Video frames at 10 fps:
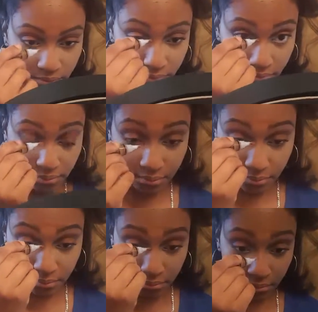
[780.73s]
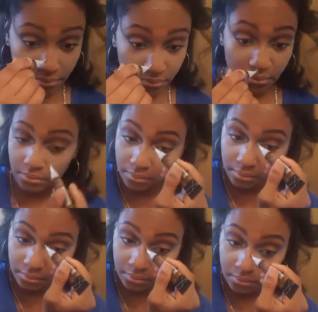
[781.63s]
for, maybe it was
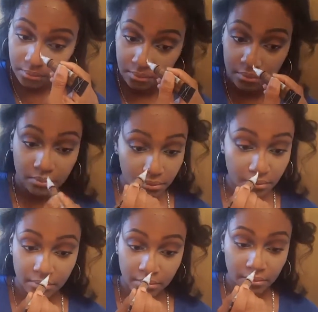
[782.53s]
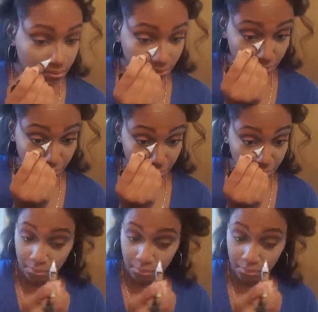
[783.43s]
me, but it seemed to dry down pretty